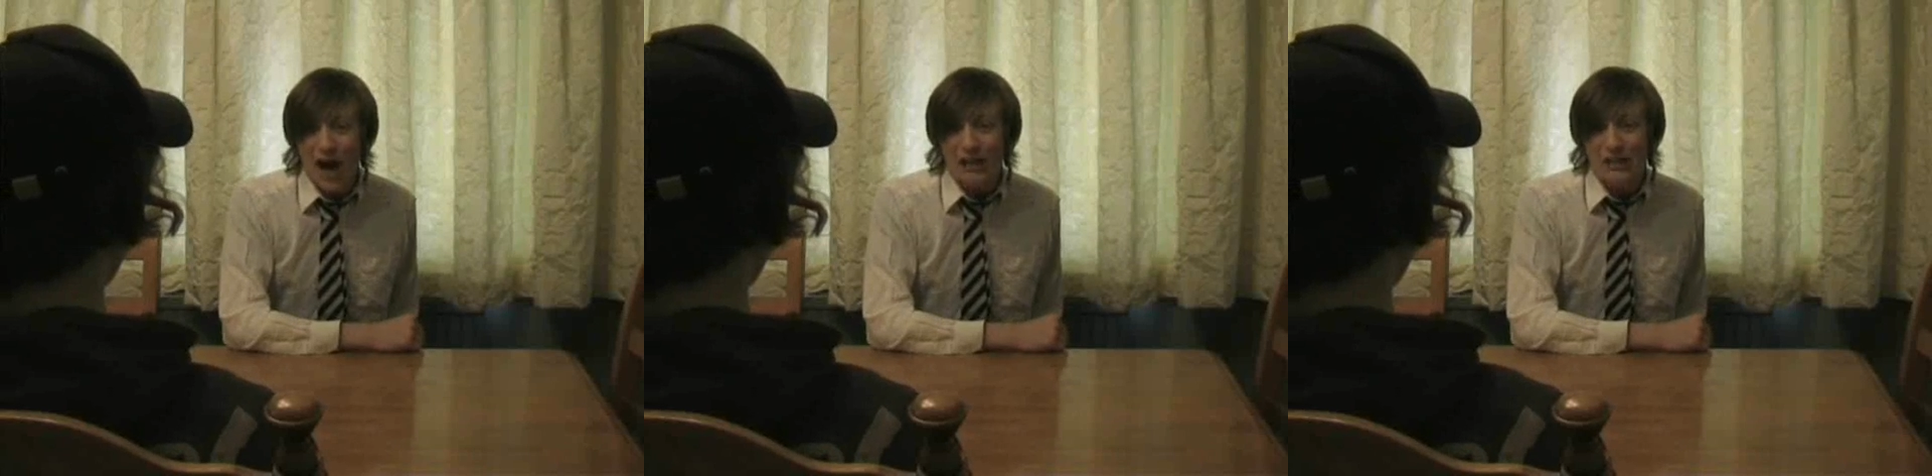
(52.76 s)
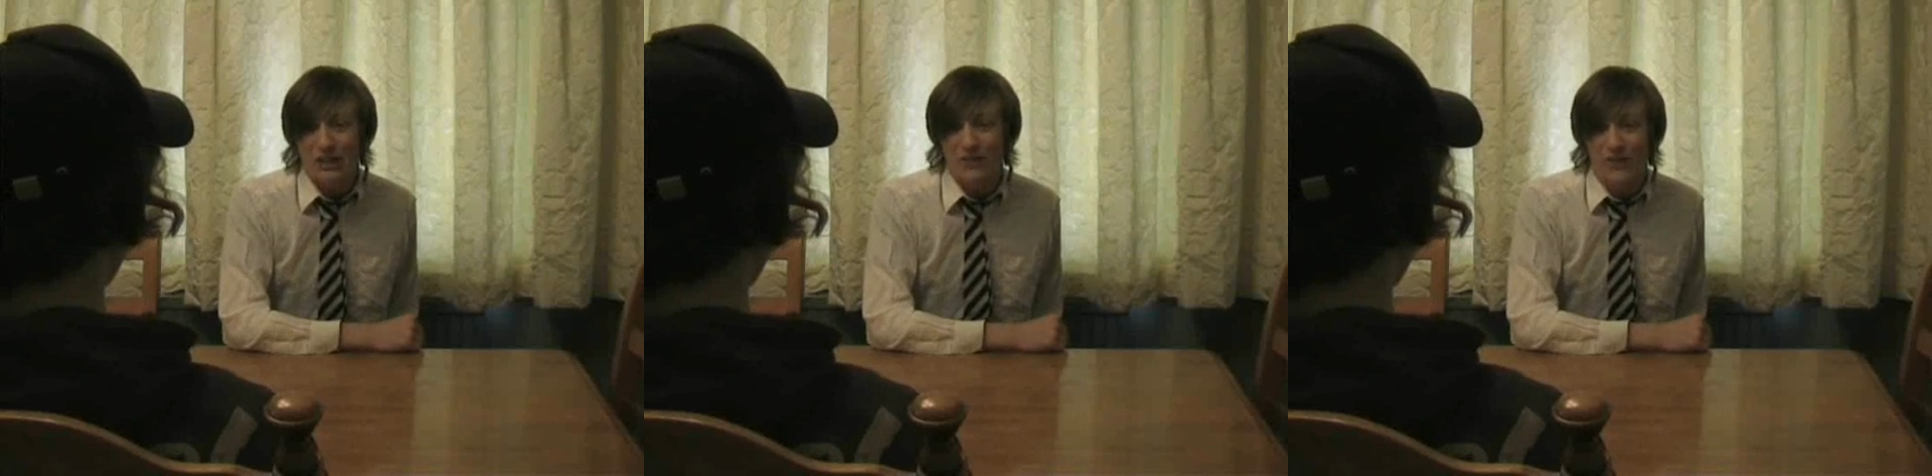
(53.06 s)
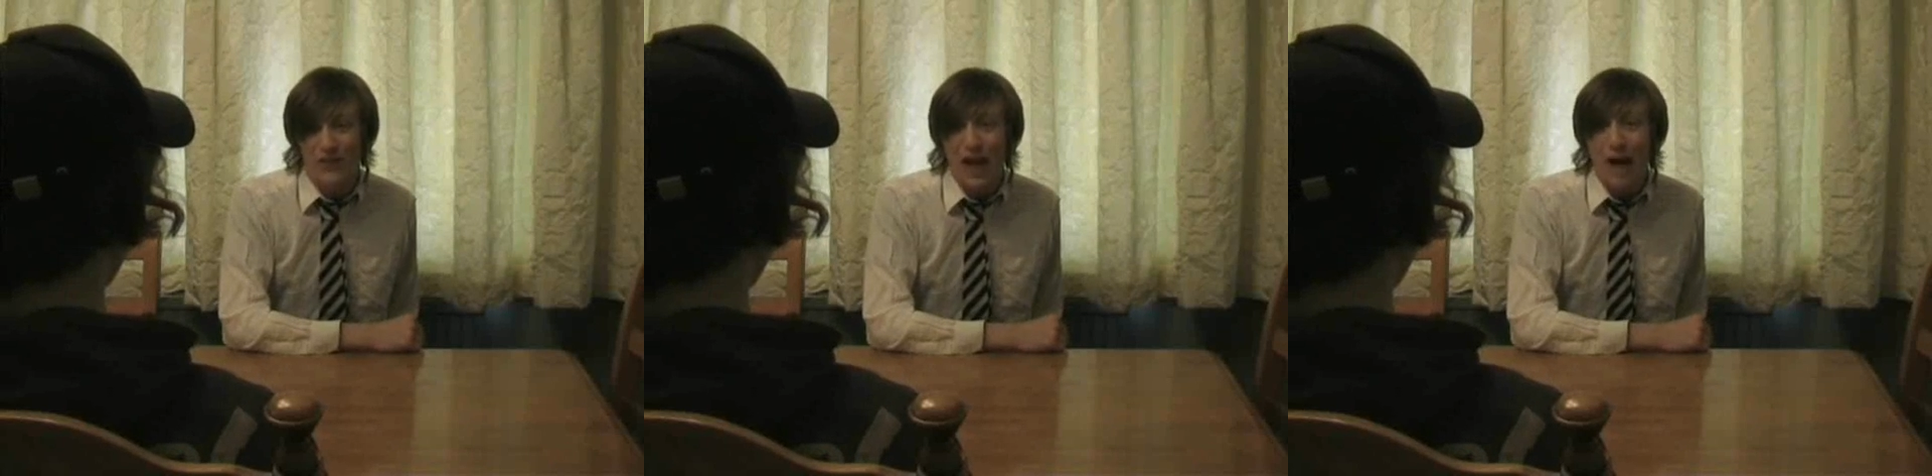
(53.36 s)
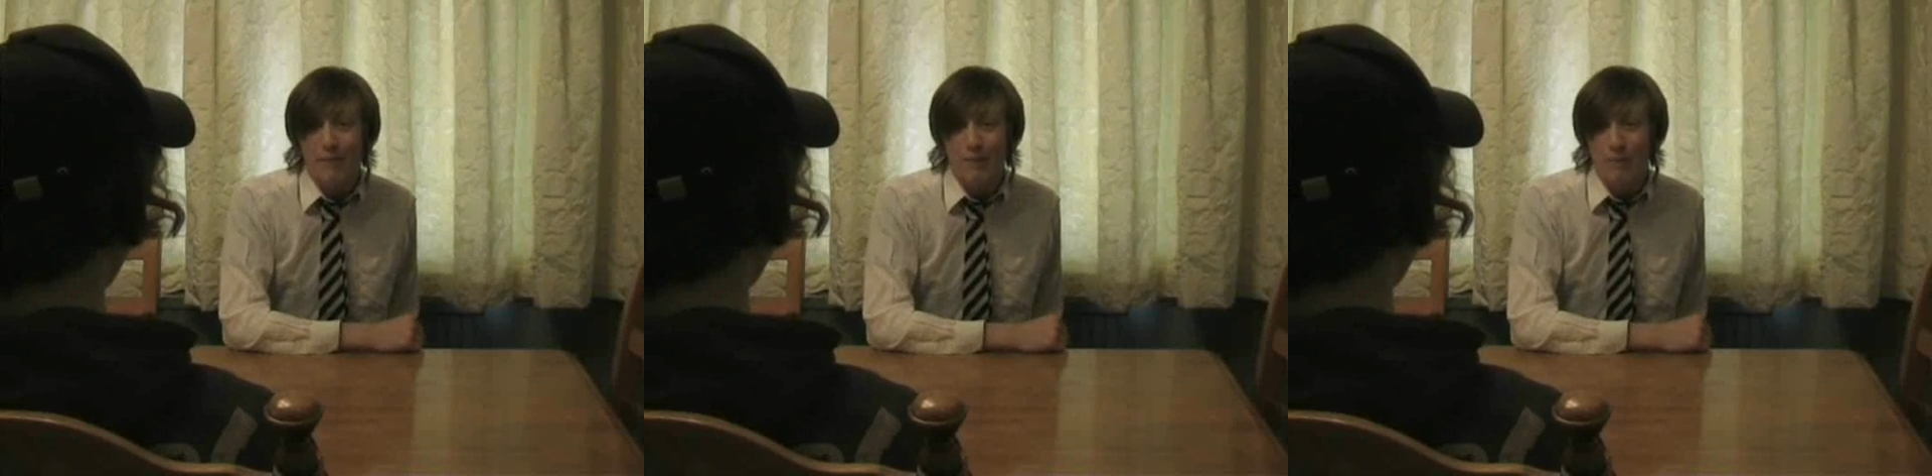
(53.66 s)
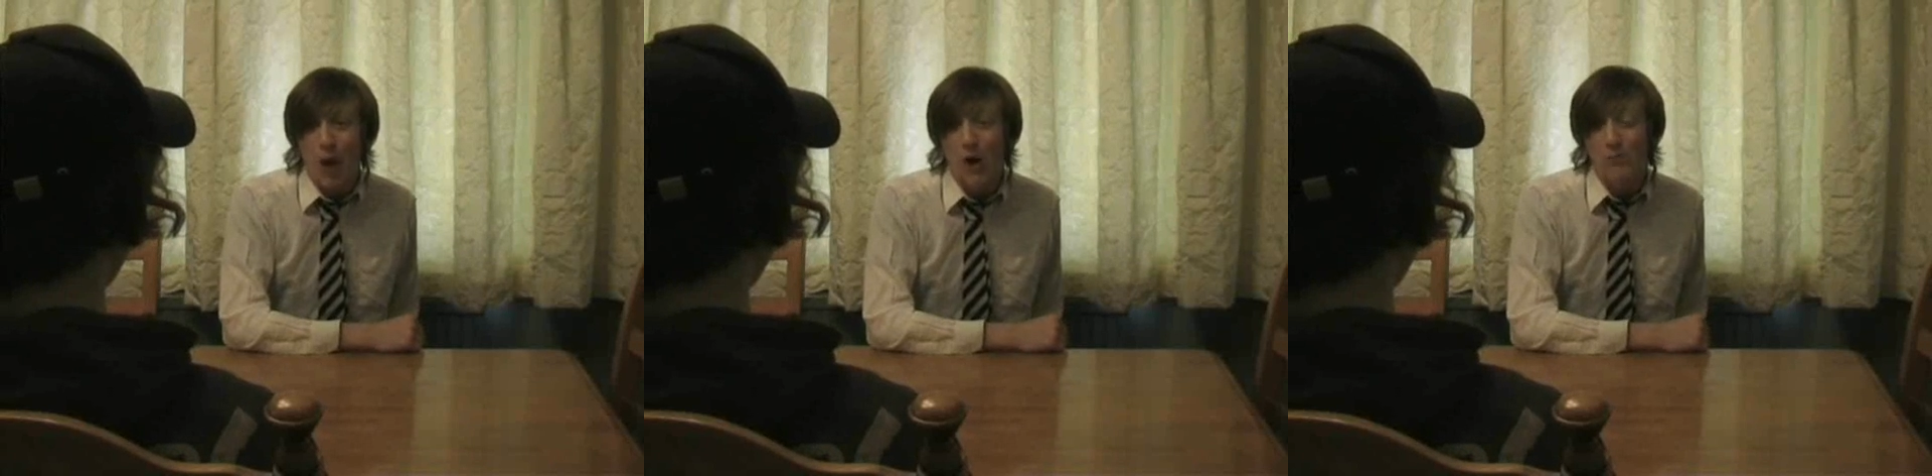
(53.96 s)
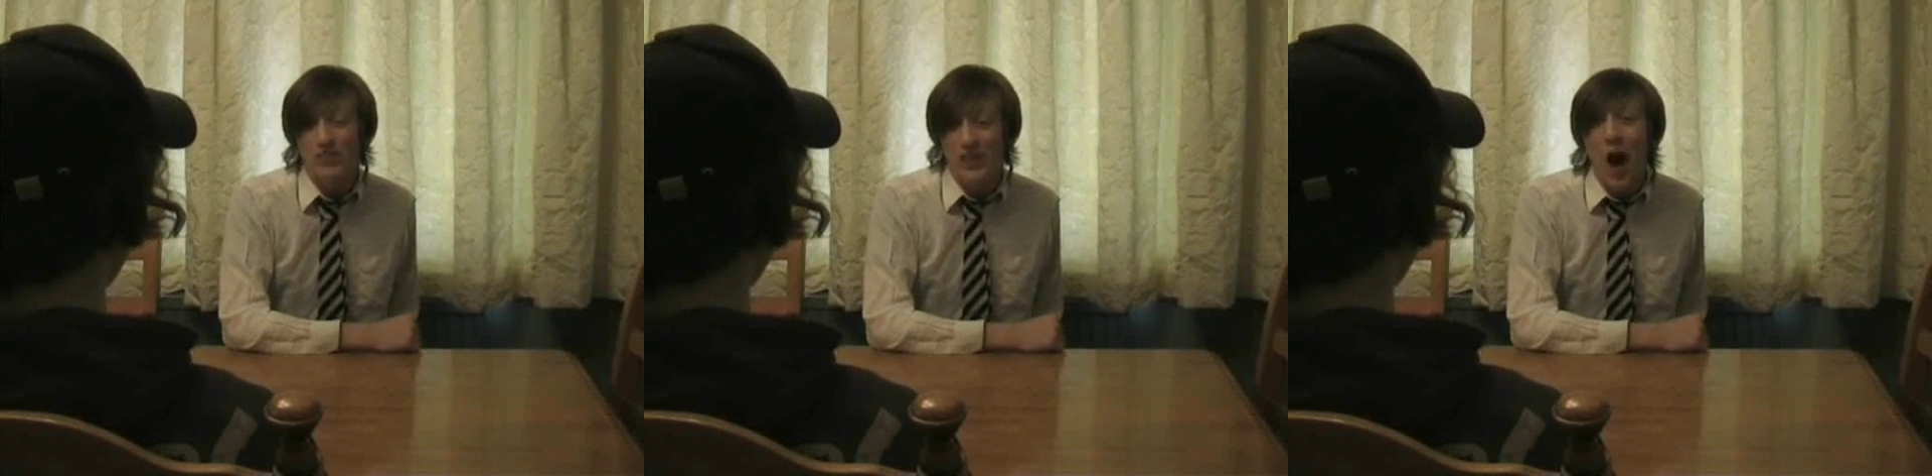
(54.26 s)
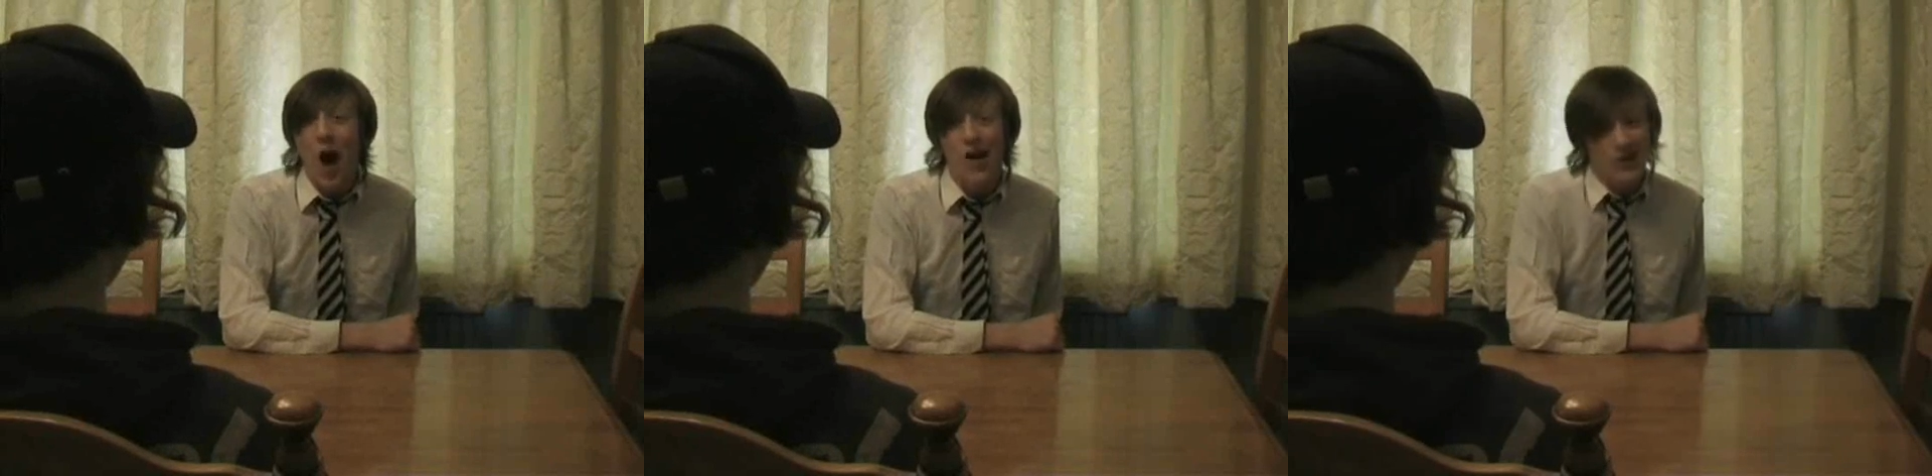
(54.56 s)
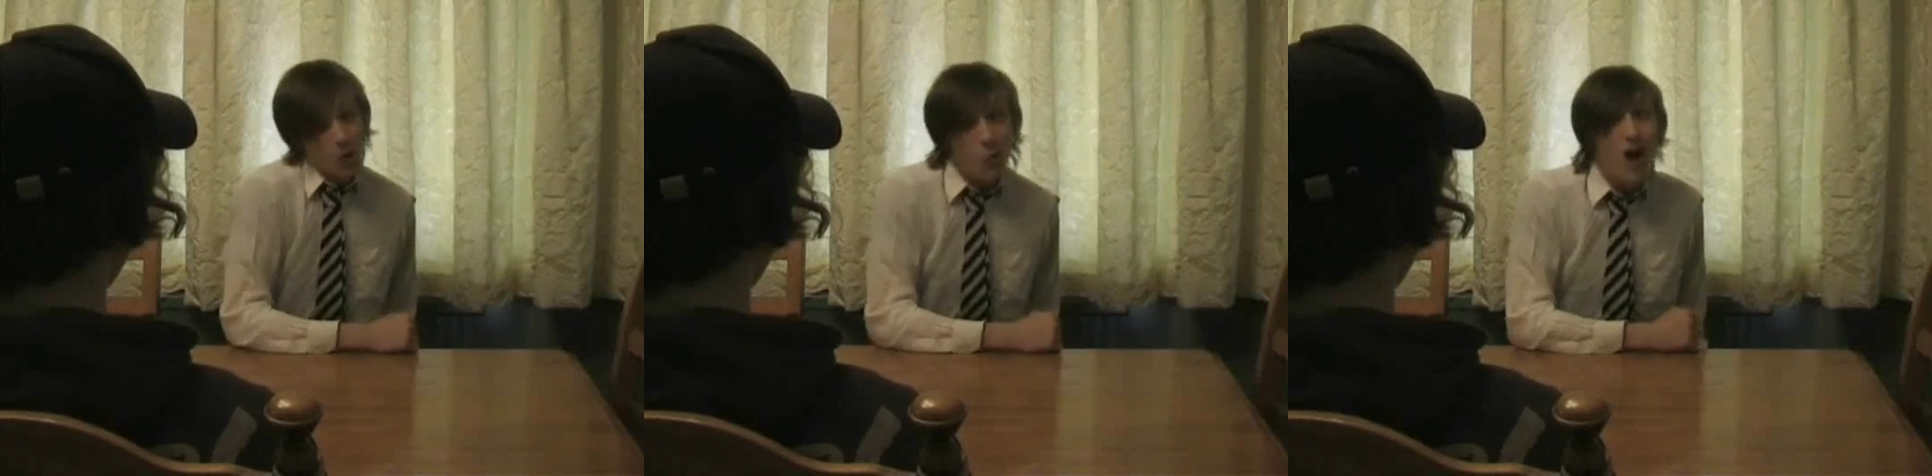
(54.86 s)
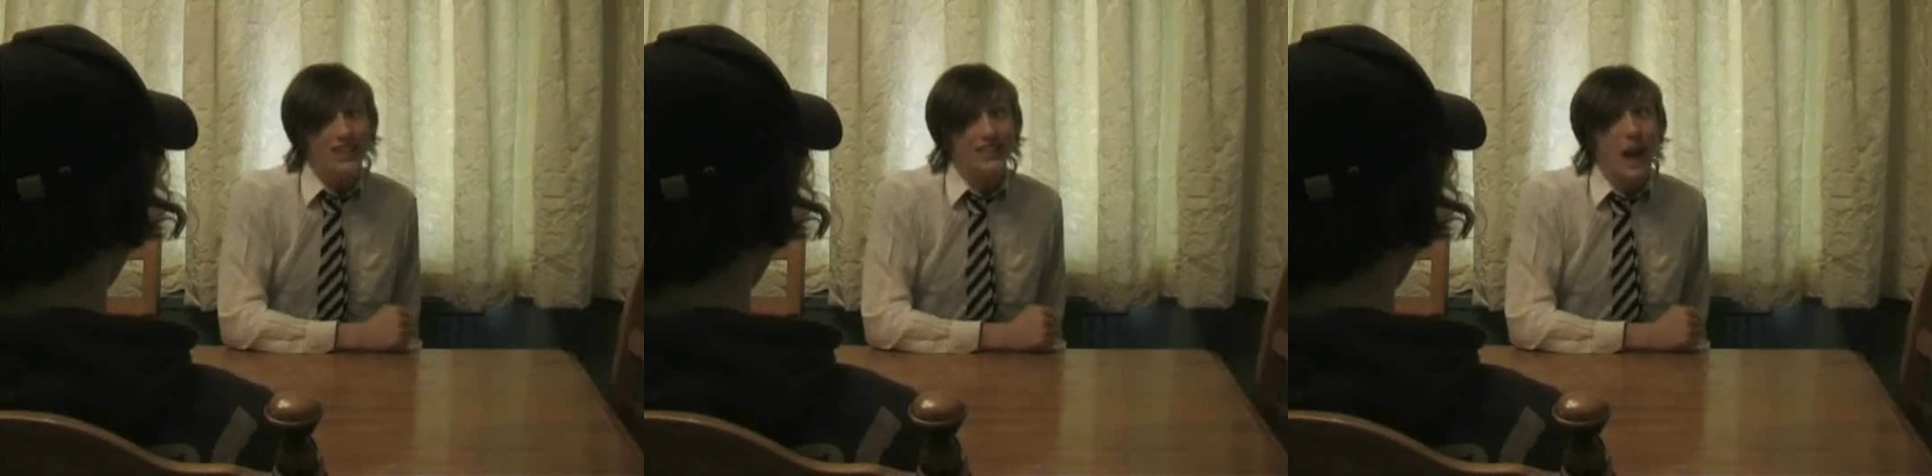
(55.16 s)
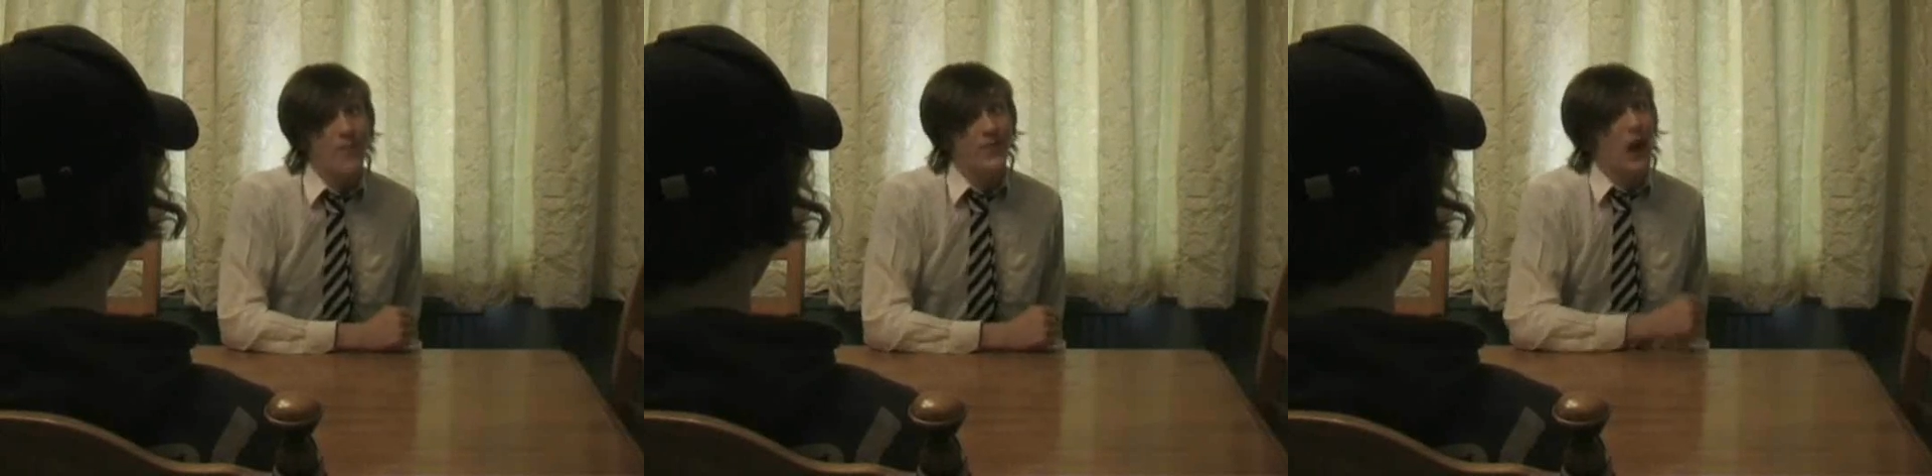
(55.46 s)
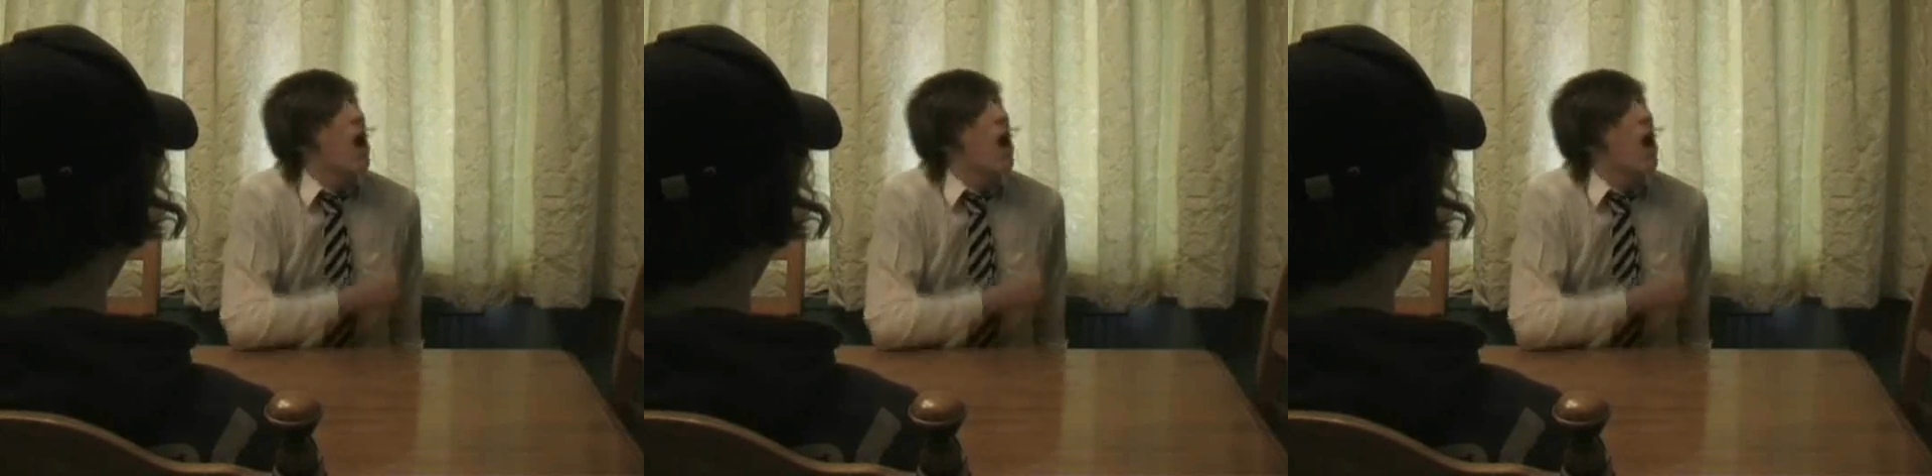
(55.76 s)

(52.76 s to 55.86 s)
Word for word: welcome to Floppy Bob's car. What type of